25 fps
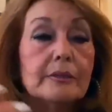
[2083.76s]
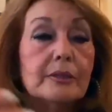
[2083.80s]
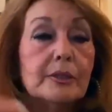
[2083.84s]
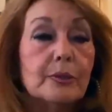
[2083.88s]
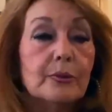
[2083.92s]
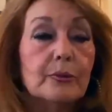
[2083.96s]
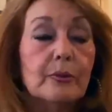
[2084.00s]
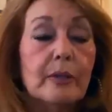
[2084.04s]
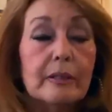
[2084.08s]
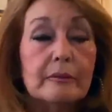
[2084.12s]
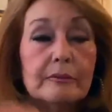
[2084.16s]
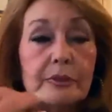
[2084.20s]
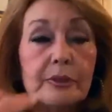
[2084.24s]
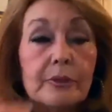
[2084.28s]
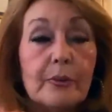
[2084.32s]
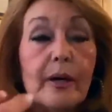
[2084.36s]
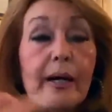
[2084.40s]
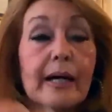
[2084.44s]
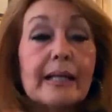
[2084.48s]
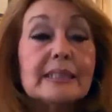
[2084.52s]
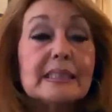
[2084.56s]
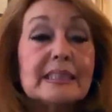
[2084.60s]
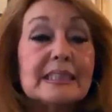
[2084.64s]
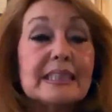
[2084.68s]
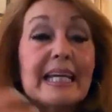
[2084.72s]
to
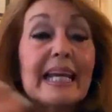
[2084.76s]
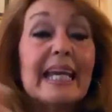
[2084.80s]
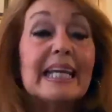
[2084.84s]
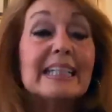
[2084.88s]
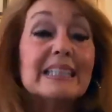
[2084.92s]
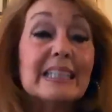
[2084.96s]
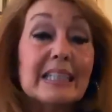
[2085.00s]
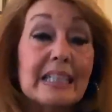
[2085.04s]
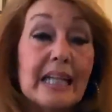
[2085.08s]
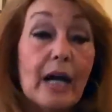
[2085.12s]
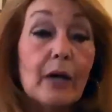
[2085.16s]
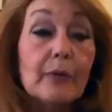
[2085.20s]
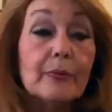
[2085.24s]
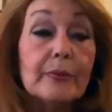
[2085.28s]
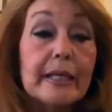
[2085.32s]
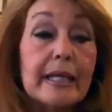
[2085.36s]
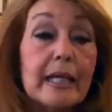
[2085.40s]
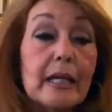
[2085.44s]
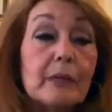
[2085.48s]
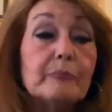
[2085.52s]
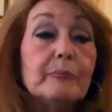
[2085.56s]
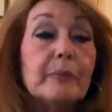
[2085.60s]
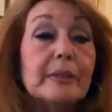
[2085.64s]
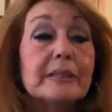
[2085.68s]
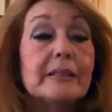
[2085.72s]
us to get to know
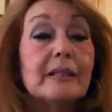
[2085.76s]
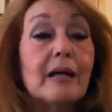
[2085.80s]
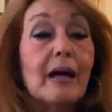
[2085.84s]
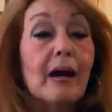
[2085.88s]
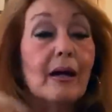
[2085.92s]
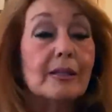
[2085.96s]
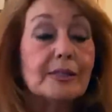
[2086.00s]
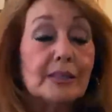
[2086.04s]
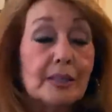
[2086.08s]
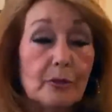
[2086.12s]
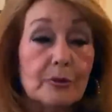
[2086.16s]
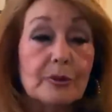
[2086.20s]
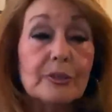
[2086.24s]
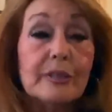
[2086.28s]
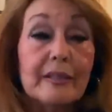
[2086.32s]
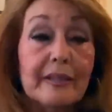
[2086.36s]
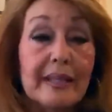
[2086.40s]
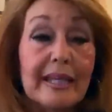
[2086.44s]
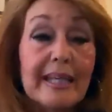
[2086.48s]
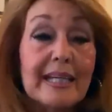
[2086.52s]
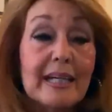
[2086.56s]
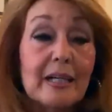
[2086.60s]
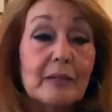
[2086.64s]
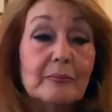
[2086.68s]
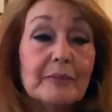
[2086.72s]
them, but also to
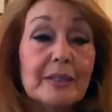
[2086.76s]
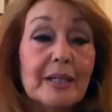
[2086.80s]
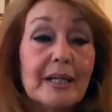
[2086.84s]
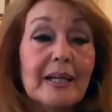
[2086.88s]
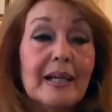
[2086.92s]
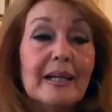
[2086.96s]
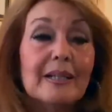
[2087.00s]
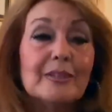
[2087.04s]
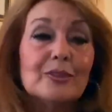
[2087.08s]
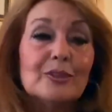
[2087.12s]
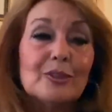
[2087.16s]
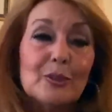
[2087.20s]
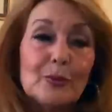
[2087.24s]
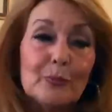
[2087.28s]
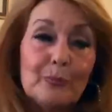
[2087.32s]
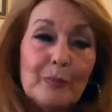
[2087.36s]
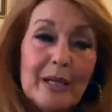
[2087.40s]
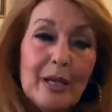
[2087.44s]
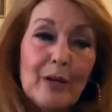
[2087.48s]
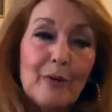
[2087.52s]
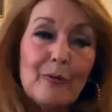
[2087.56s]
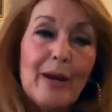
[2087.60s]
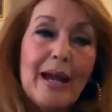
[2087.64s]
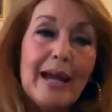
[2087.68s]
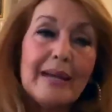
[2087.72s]
them to
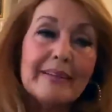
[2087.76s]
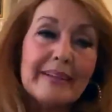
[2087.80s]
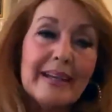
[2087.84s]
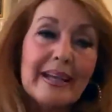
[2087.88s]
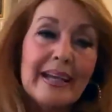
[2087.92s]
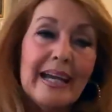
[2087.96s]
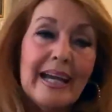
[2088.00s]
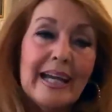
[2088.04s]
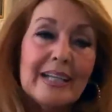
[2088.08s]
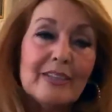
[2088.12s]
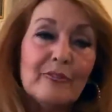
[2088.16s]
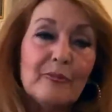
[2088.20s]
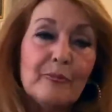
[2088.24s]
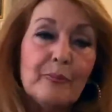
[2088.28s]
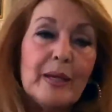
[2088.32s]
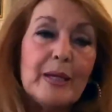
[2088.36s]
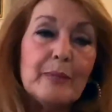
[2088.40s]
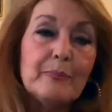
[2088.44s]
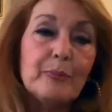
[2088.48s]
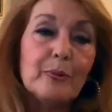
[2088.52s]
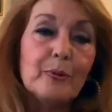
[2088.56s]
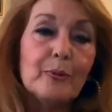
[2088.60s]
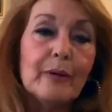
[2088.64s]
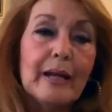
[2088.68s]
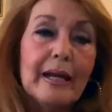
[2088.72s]
be around the kind of
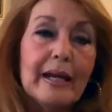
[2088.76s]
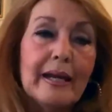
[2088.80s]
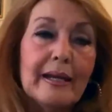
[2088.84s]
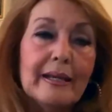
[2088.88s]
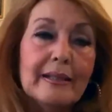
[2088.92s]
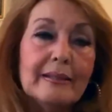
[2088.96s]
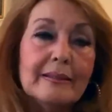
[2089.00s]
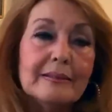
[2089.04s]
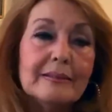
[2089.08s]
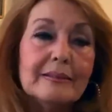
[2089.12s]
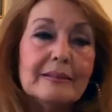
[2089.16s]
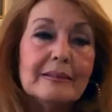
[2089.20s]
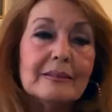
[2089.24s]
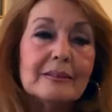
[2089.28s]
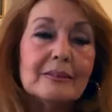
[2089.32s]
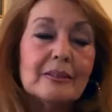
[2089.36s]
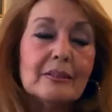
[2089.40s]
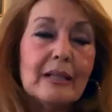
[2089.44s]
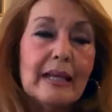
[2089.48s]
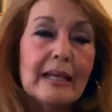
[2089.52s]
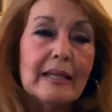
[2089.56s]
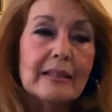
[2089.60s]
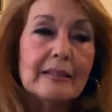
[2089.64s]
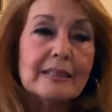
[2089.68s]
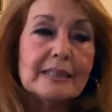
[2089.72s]
people and
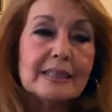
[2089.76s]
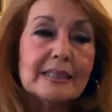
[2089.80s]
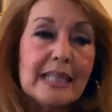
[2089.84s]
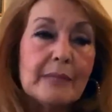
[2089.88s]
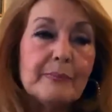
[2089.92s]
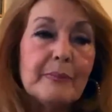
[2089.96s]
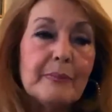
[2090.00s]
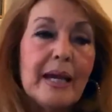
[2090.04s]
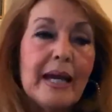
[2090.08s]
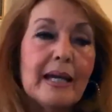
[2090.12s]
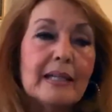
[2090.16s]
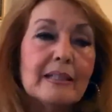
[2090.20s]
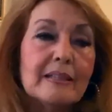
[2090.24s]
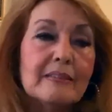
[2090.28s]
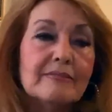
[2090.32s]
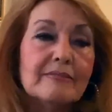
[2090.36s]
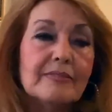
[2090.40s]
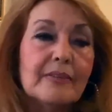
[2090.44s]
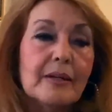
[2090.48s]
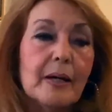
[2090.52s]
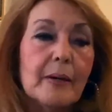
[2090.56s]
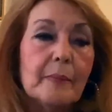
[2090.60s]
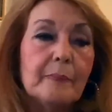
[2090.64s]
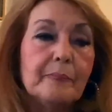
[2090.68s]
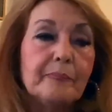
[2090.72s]
the same kind
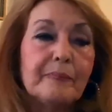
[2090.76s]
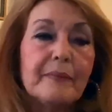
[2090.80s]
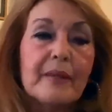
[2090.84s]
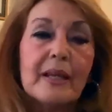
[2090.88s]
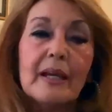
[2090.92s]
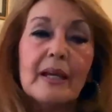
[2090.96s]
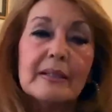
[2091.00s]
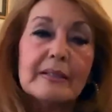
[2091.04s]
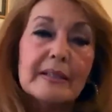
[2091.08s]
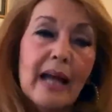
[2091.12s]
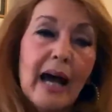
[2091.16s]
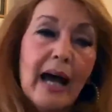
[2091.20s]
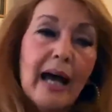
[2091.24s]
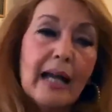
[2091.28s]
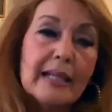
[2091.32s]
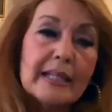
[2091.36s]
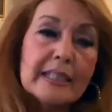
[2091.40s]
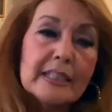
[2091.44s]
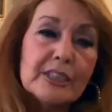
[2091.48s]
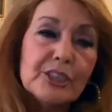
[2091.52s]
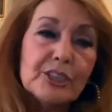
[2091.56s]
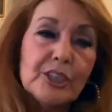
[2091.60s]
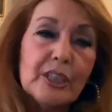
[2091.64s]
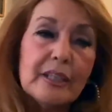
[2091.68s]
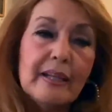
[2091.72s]
of
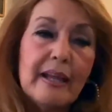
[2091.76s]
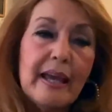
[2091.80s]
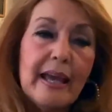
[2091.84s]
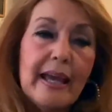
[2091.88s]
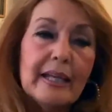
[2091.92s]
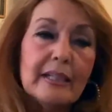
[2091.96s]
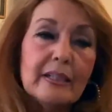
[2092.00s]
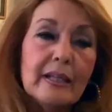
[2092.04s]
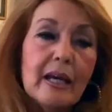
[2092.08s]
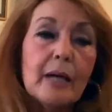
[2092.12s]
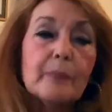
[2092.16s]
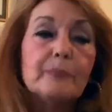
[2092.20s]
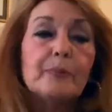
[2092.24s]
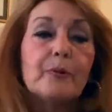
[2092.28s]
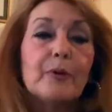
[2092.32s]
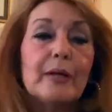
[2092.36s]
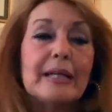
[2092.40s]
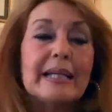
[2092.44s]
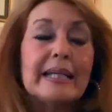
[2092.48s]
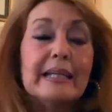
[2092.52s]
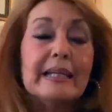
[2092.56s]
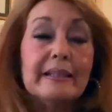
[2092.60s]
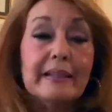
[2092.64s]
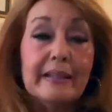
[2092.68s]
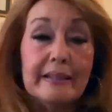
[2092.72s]
knowledge and
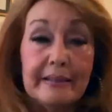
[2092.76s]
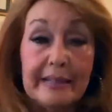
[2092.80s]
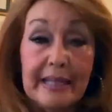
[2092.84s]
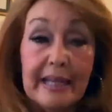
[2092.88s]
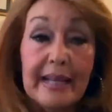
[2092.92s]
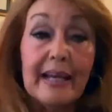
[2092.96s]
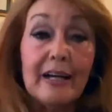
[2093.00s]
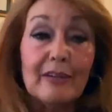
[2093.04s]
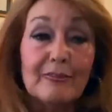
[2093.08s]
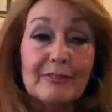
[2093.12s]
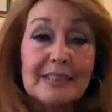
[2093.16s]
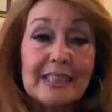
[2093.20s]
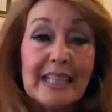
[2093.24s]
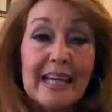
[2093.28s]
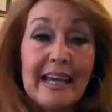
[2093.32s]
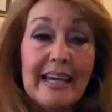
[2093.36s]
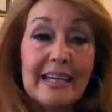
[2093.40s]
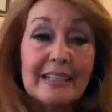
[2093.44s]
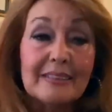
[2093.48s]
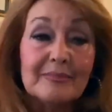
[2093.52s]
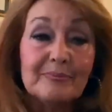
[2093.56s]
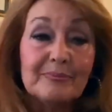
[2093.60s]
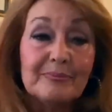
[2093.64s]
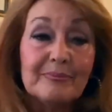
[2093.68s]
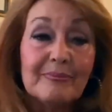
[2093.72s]
upbringing that Elvis had.